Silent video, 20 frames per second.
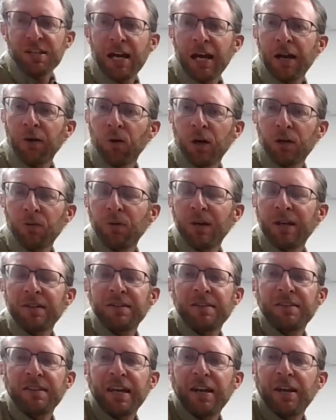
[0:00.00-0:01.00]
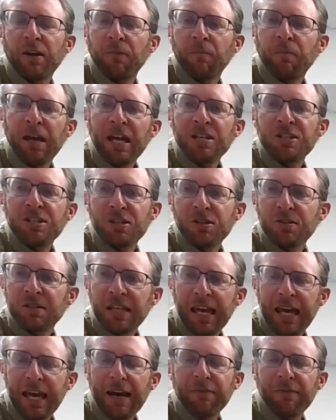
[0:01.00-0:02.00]
I work with, they are May-June
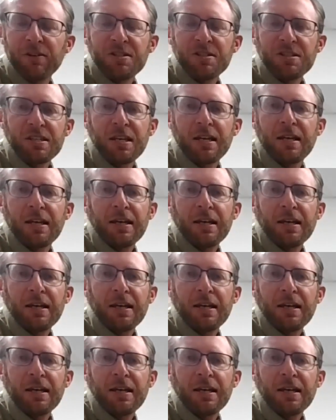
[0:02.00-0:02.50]
calvers.